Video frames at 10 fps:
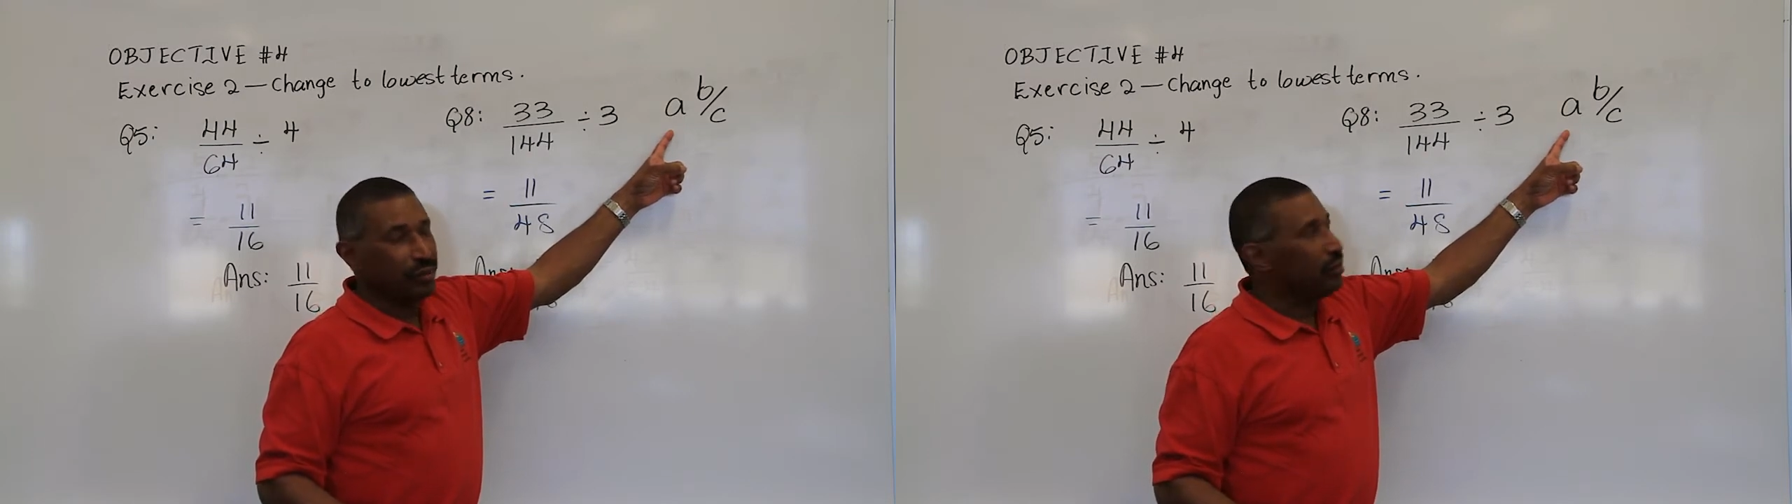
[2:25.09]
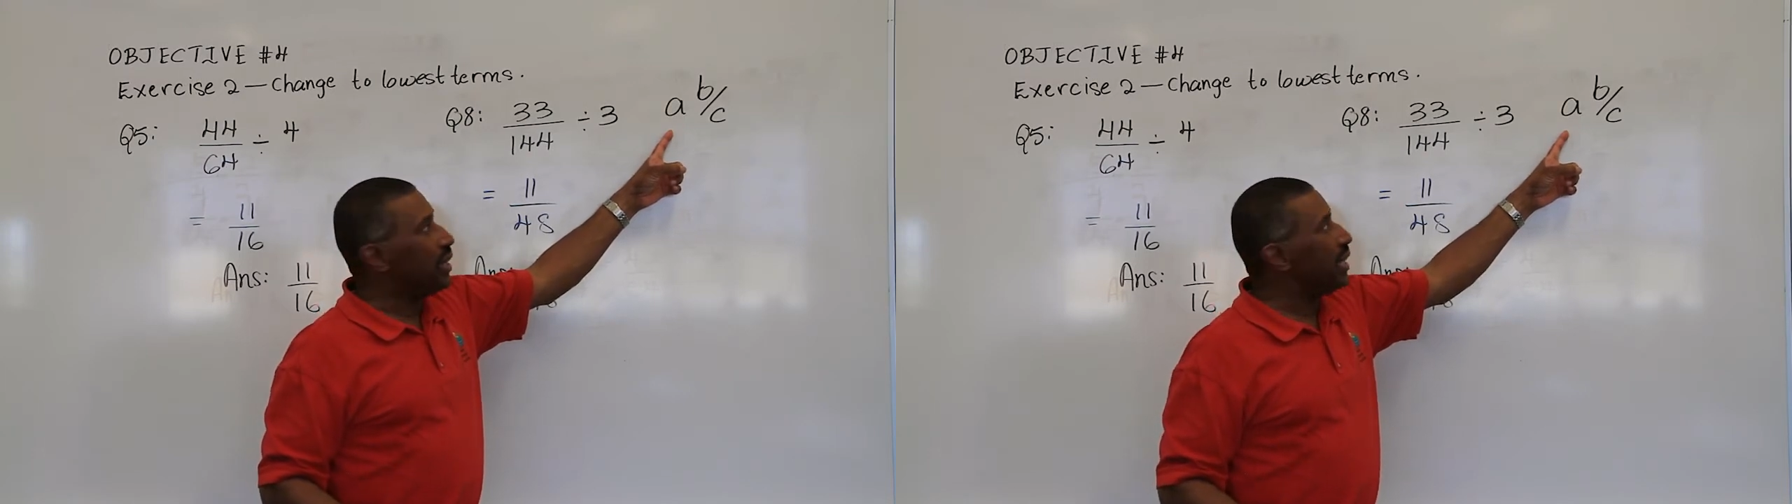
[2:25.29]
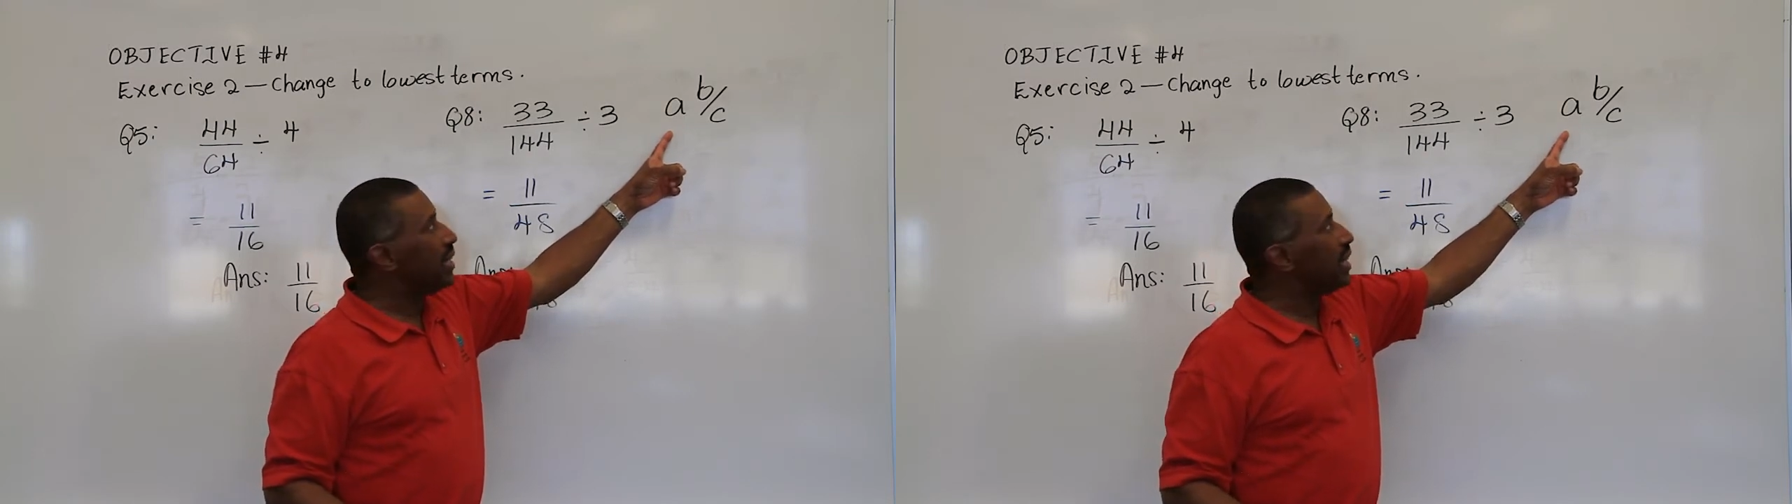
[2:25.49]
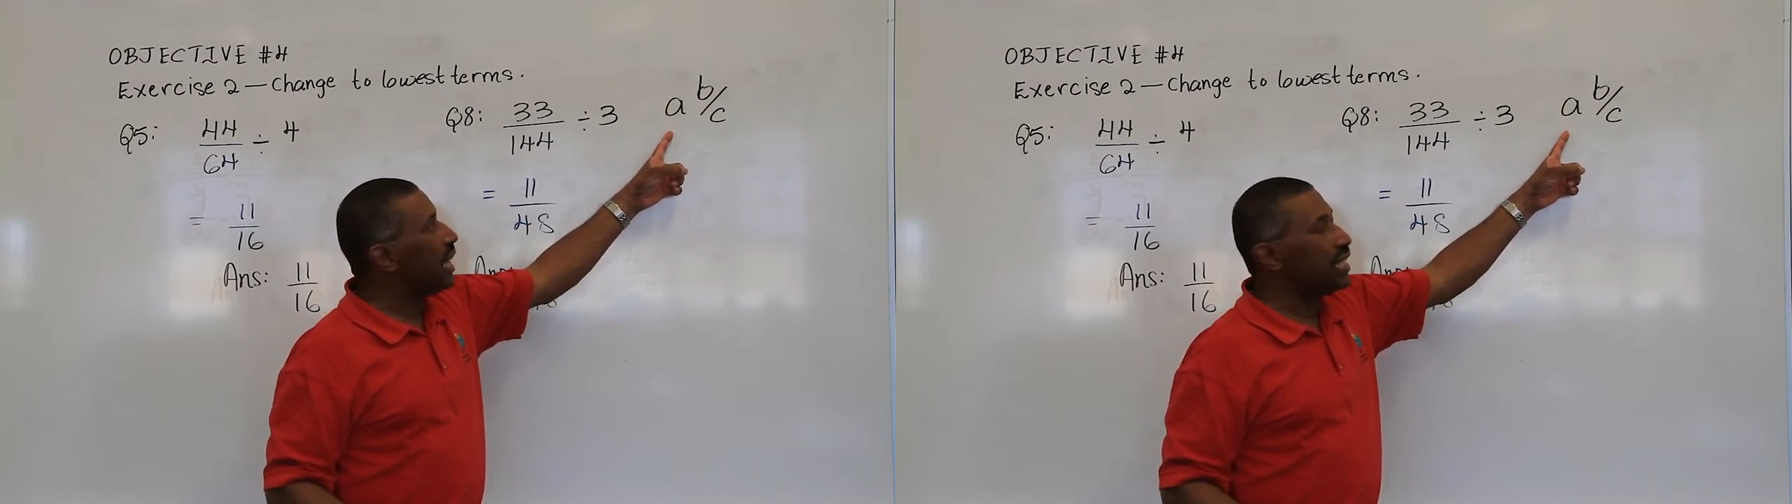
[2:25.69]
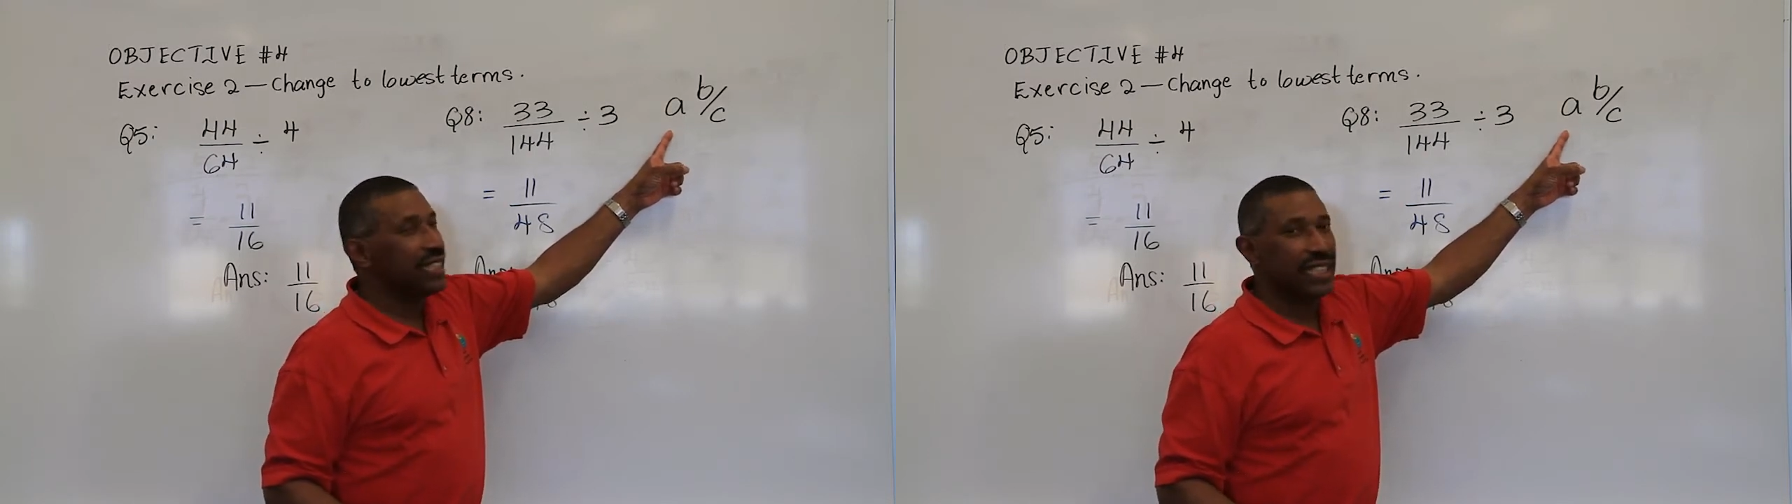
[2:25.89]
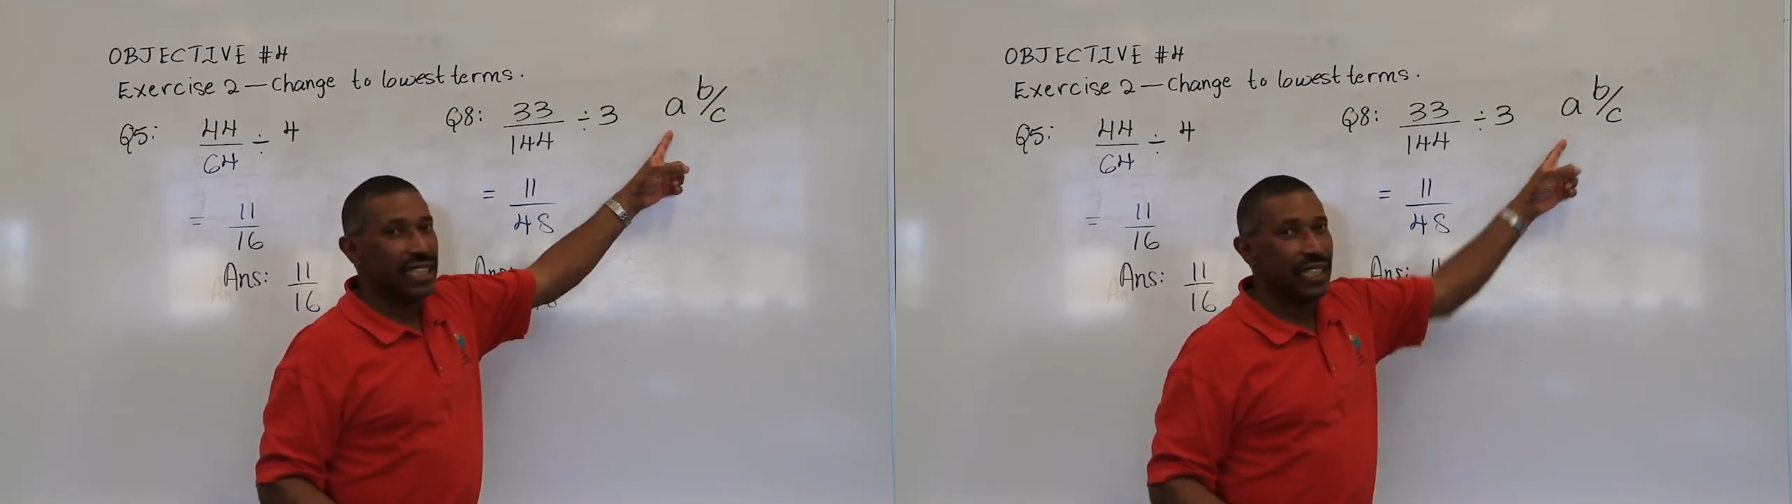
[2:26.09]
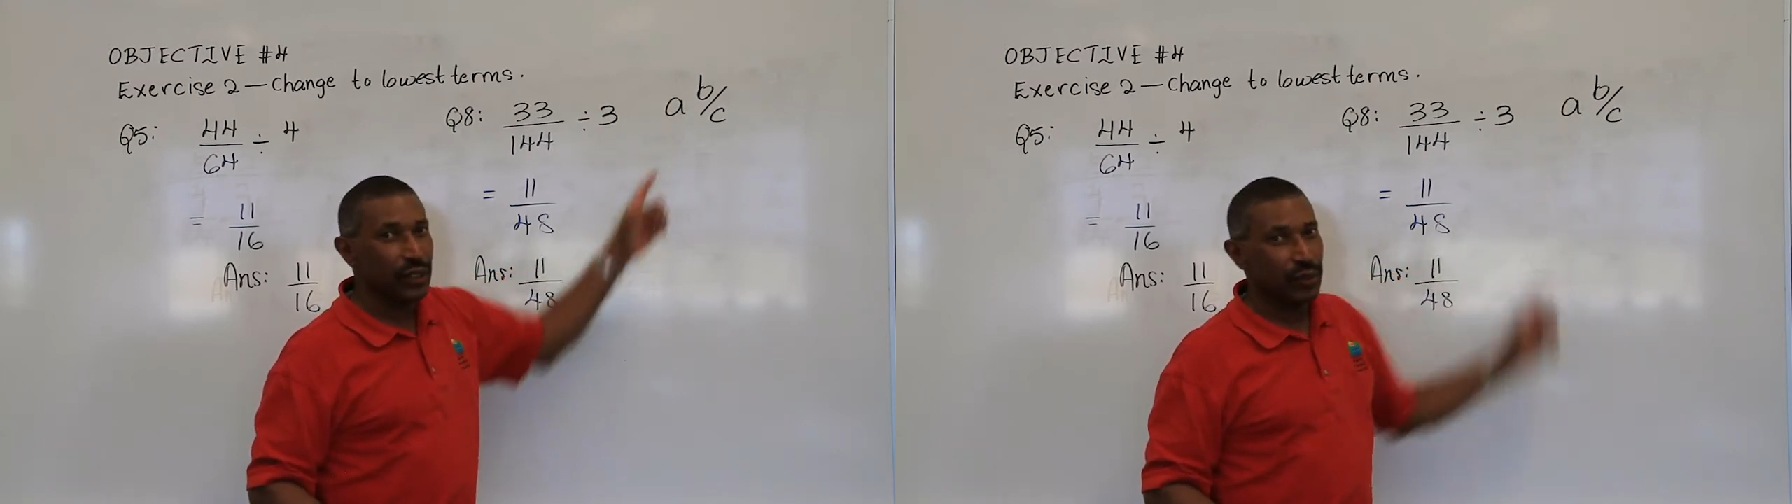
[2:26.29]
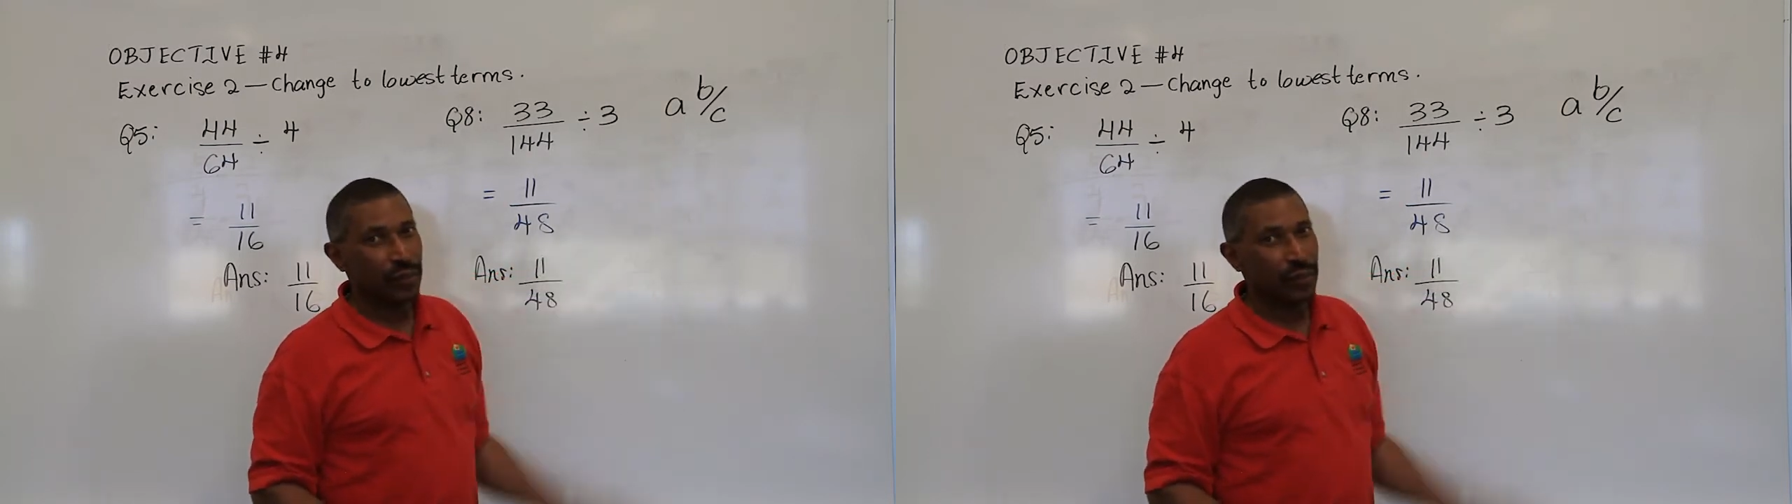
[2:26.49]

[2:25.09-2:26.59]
B/C.